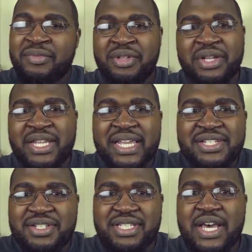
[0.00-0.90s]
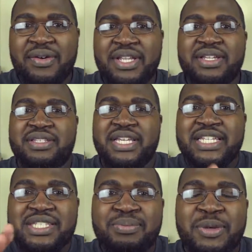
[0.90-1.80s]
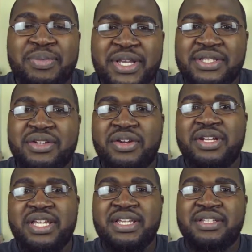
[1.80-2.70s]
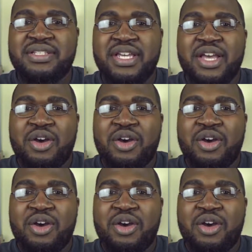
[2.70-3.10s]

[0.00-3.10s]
You know, and that's just how it is. It depends on your needs.